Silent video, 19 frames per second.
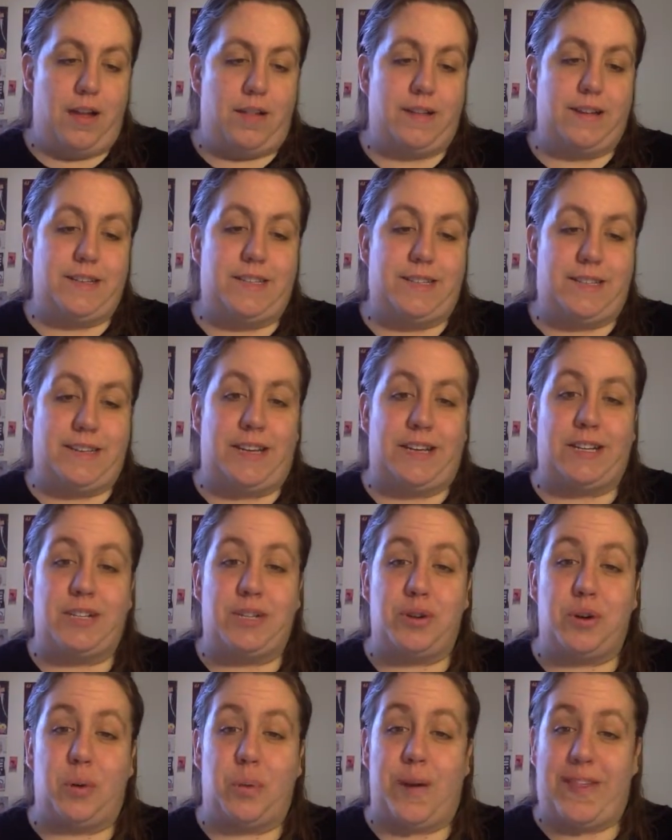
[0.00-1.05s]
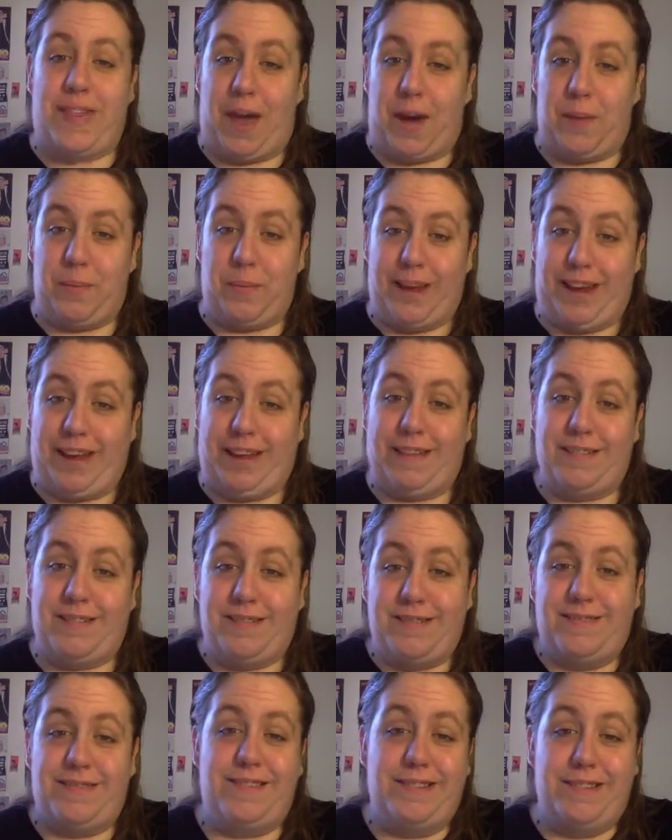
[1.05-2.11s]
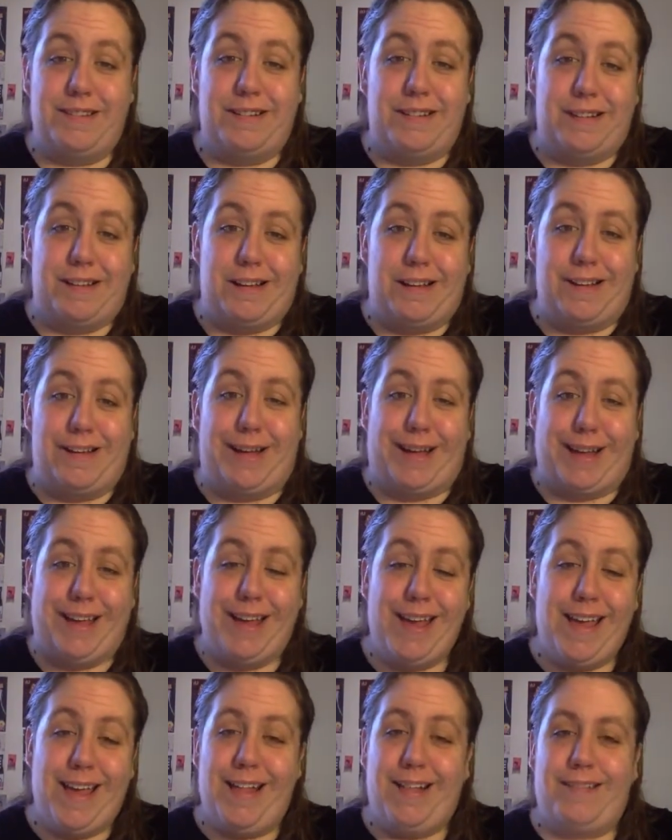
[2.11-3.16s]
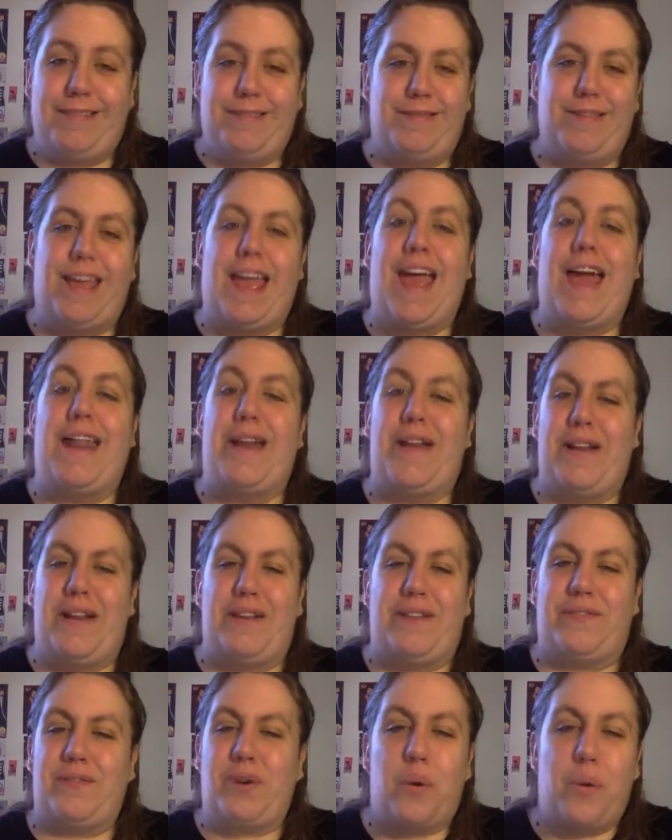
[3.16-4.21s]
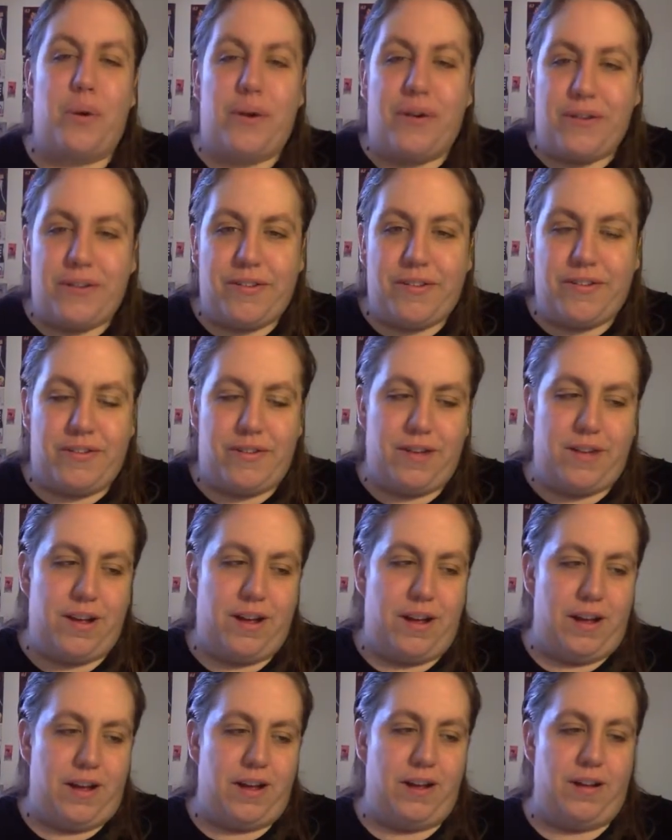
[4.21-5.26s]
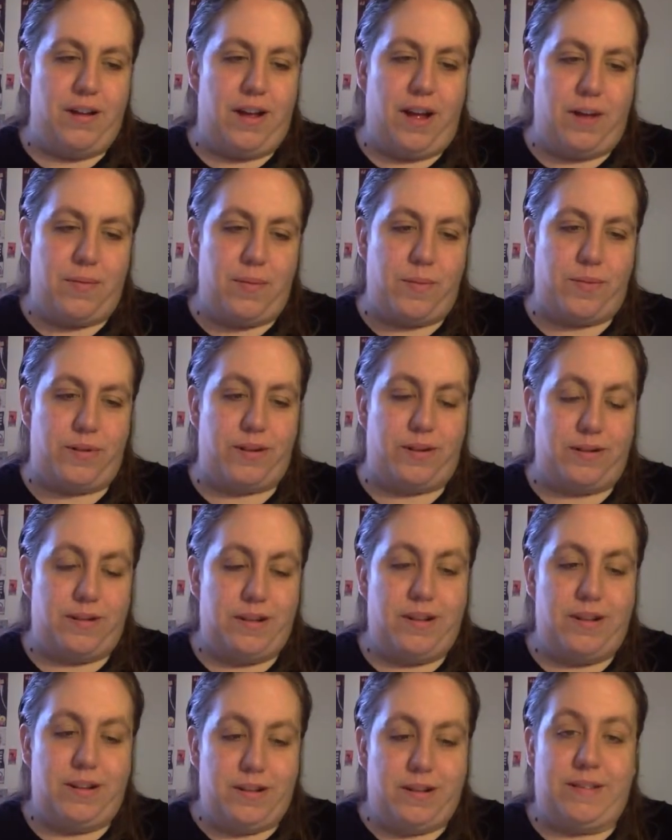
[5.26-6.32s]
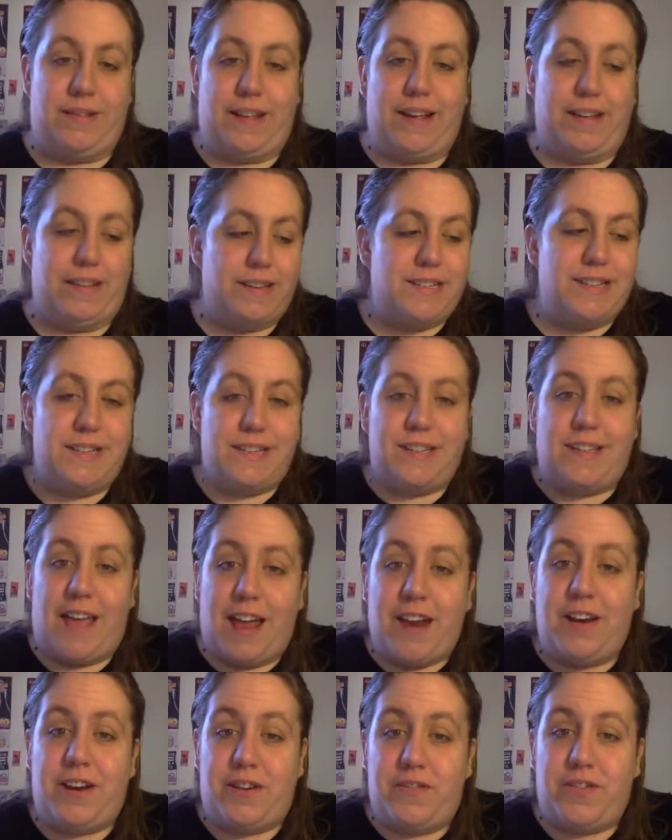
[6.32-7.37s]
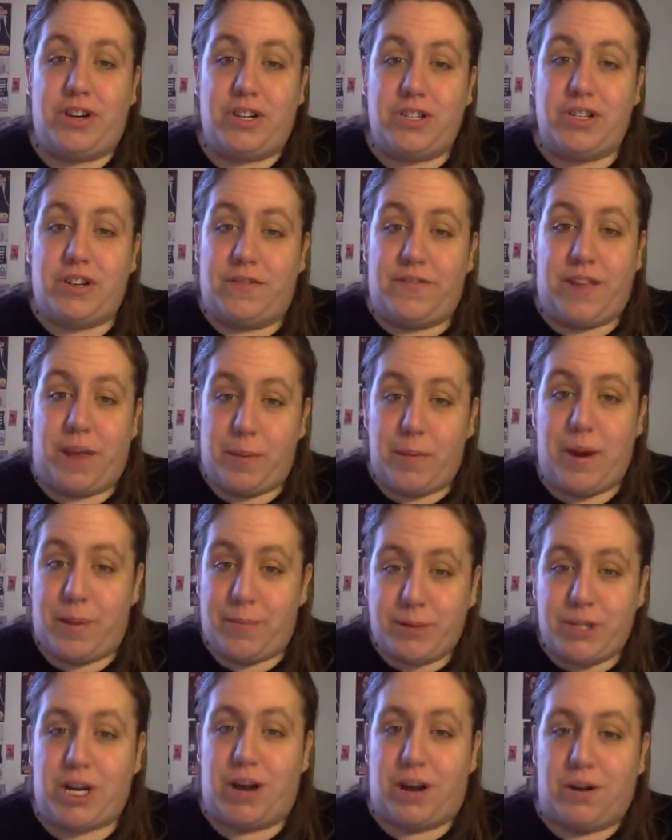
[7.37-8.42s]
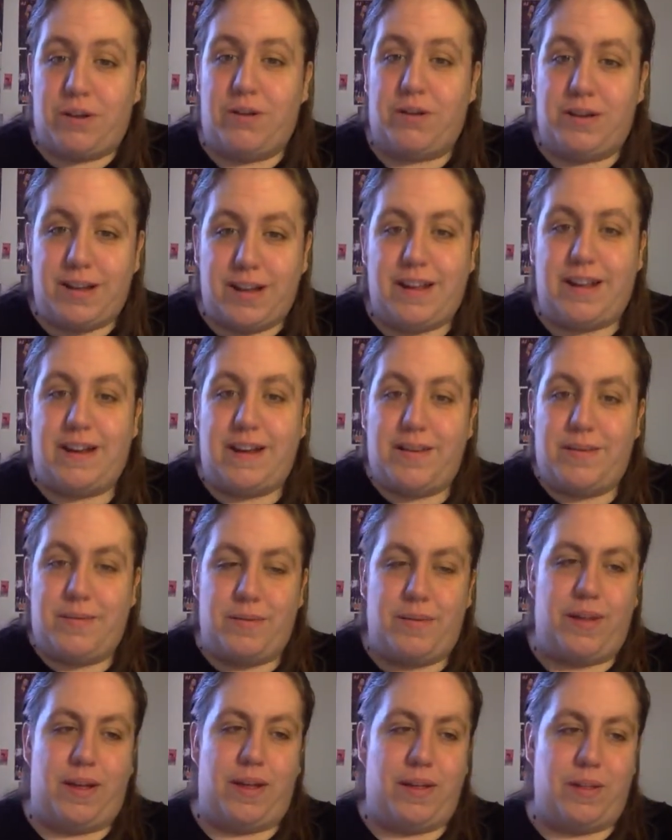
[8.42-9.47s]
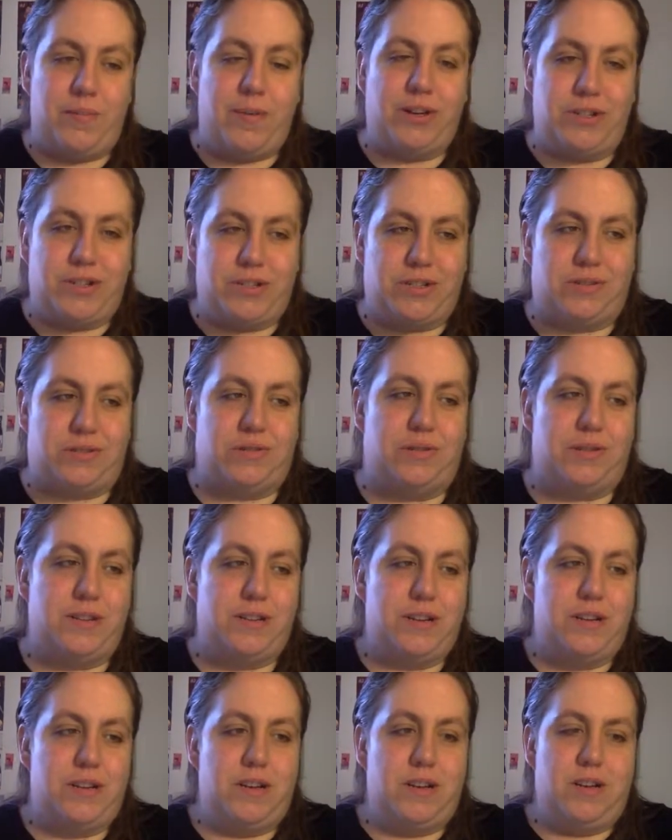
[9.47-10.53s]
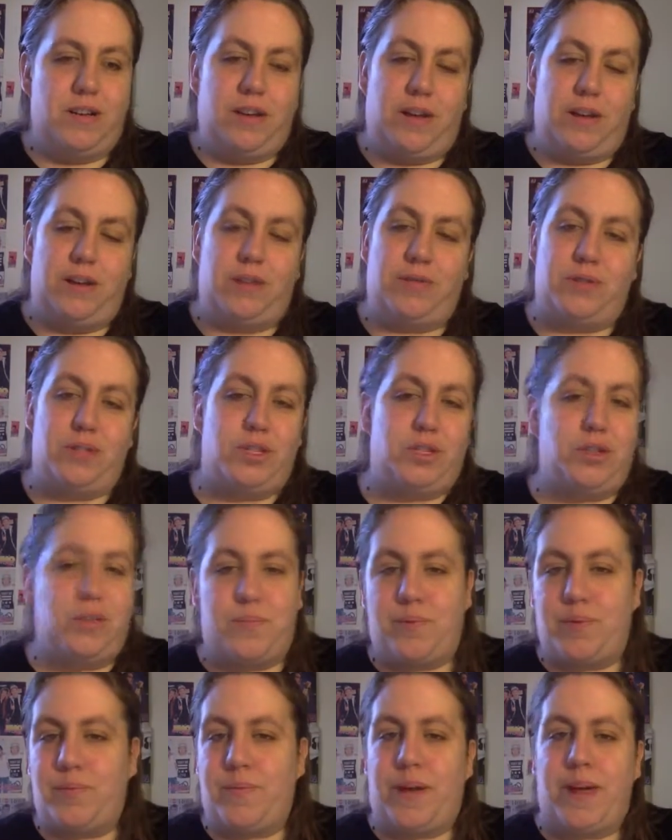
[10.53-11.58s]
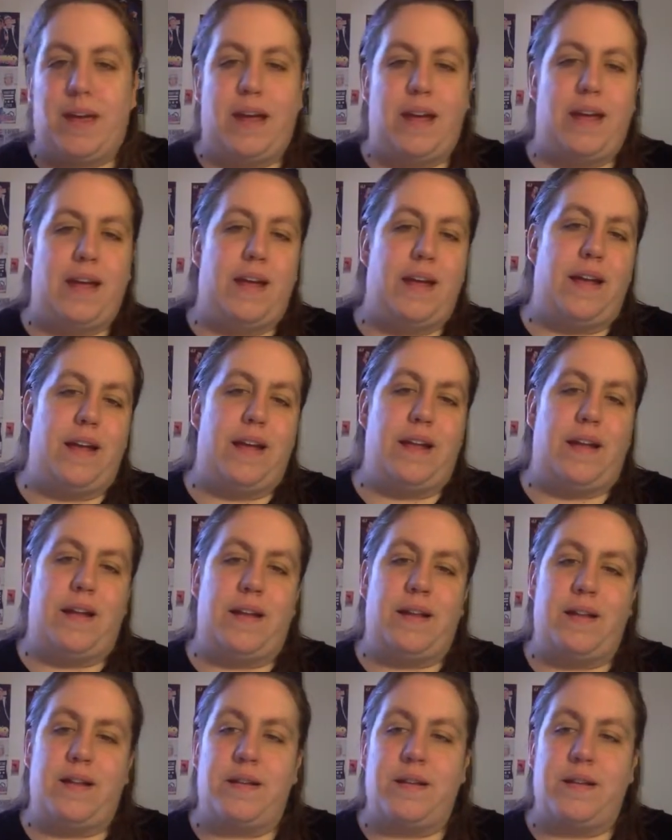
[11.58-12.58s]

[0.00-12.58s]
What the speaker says: Listening to Without Me. The edited, of course. I remember like listening to the edited version of the Eminem show in elementary school. You know, Superman.